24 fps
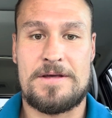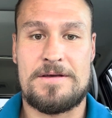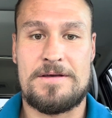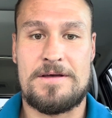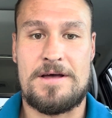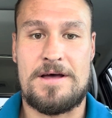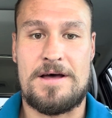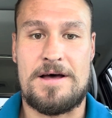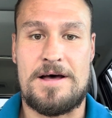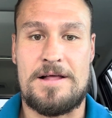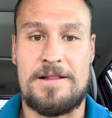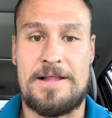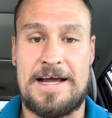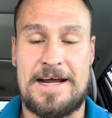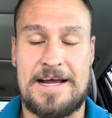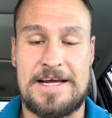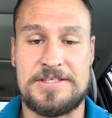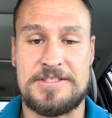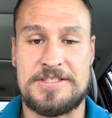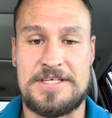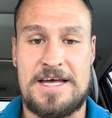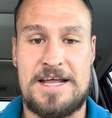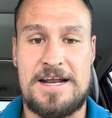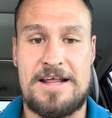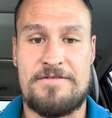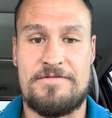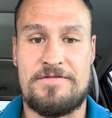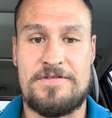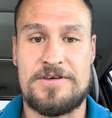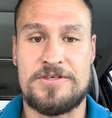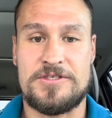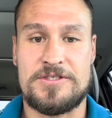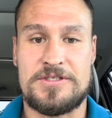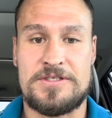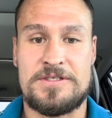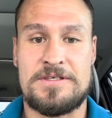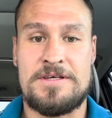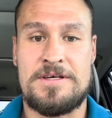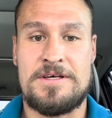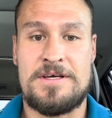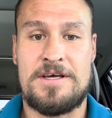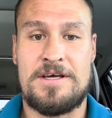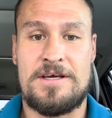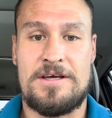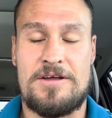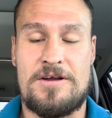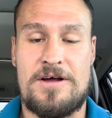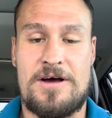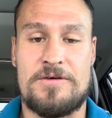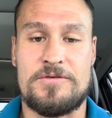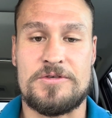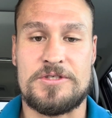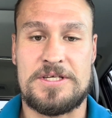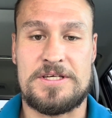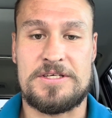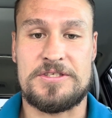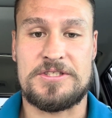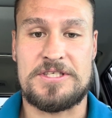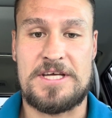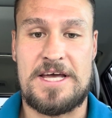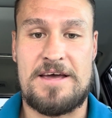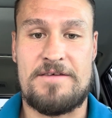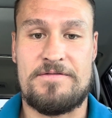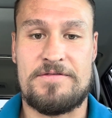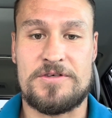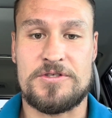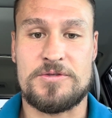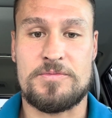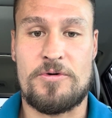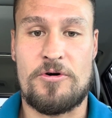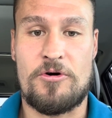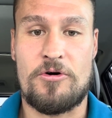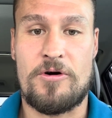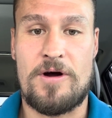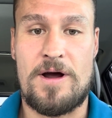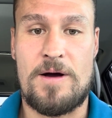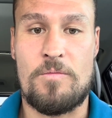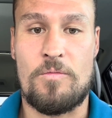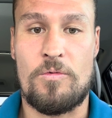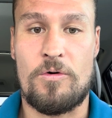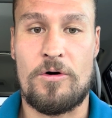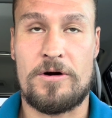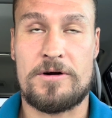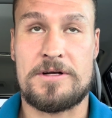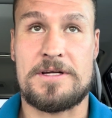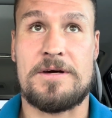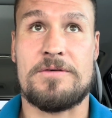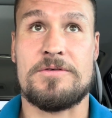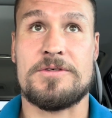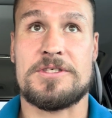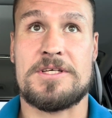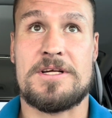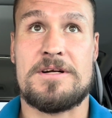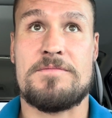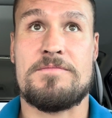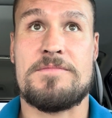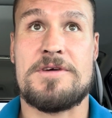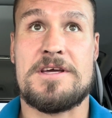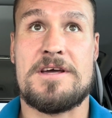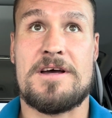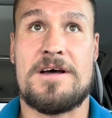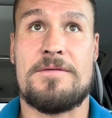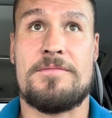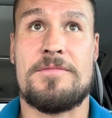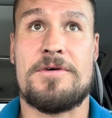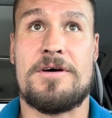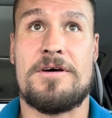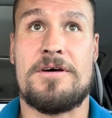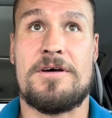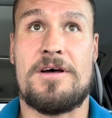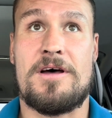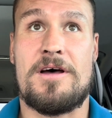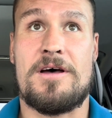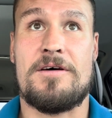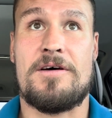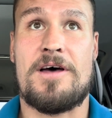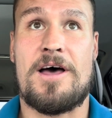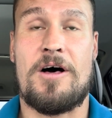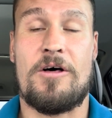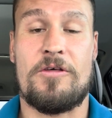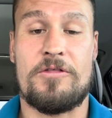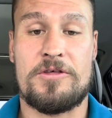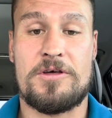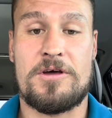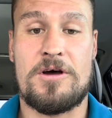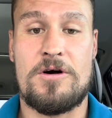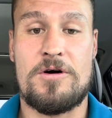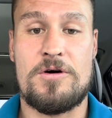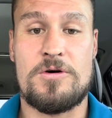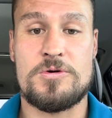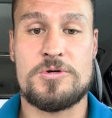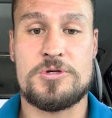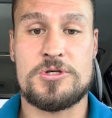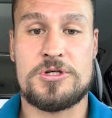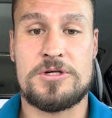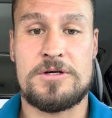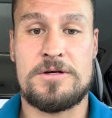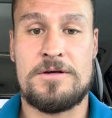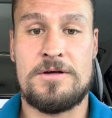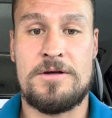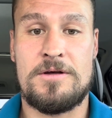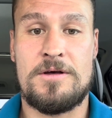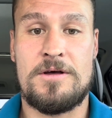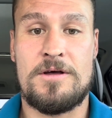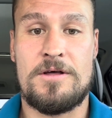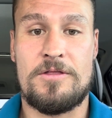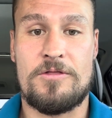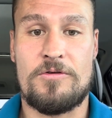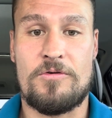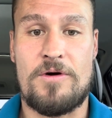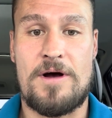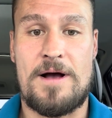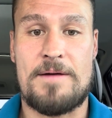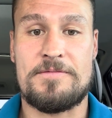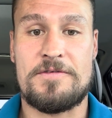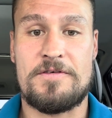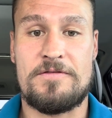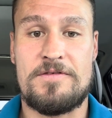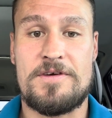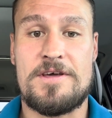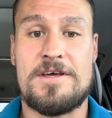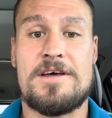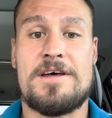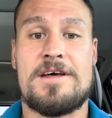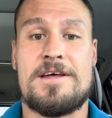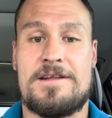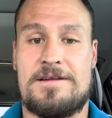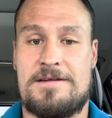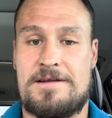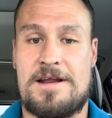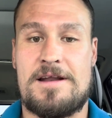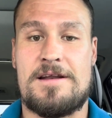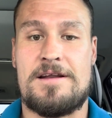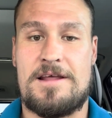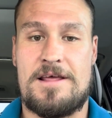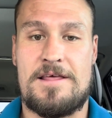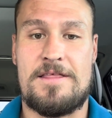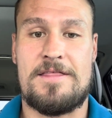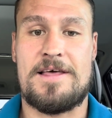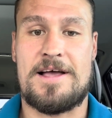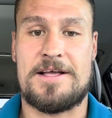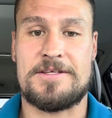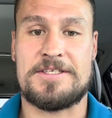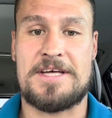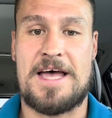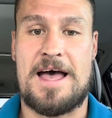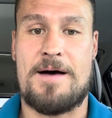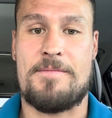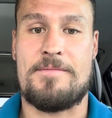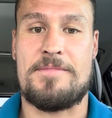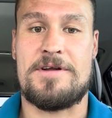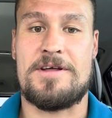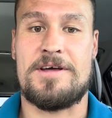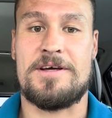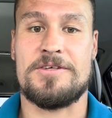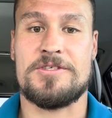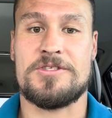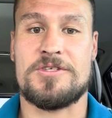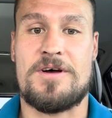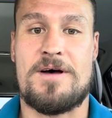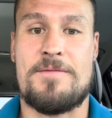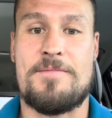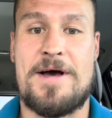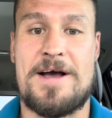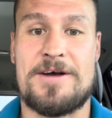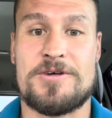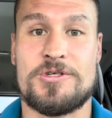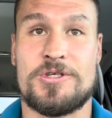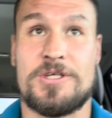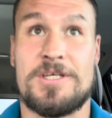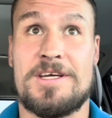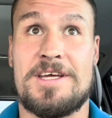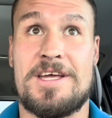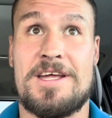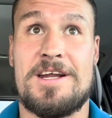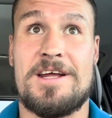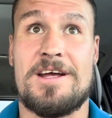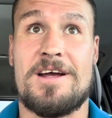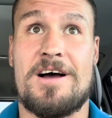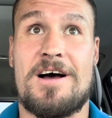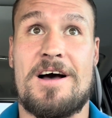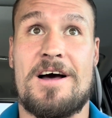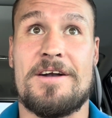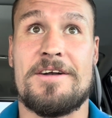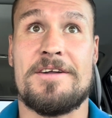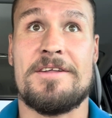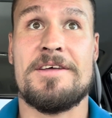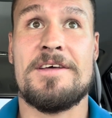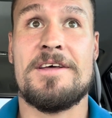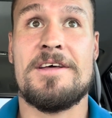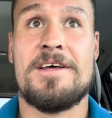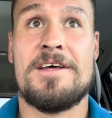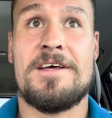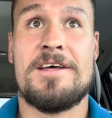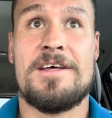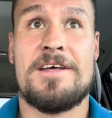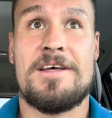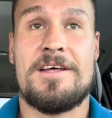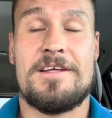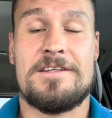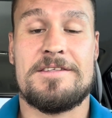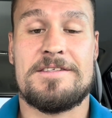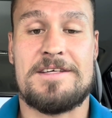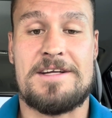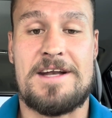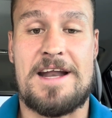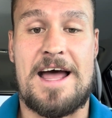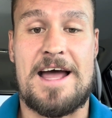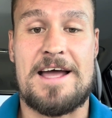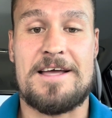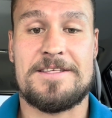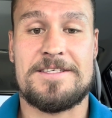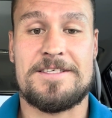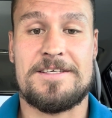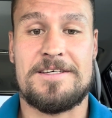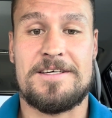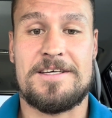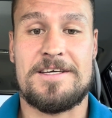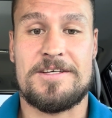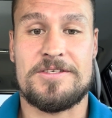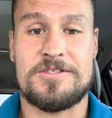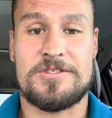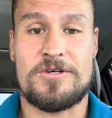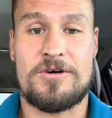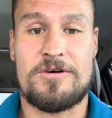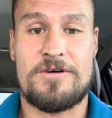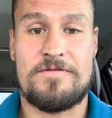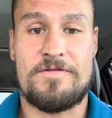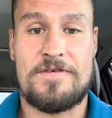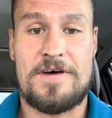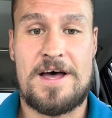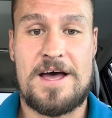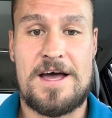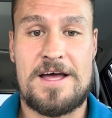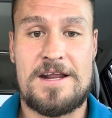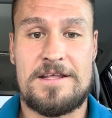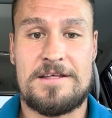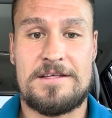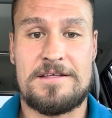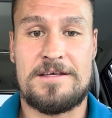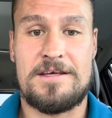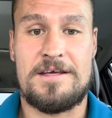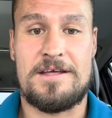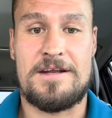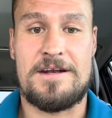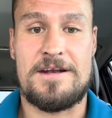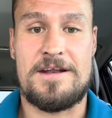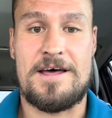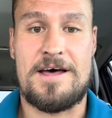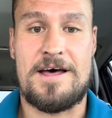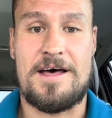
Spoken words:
Like I said, if this, I was gonna say if this program worked, I was gonna become a health coach through OPTAVIA, and that's happening. So I'm actually getting on tonight to get certified, and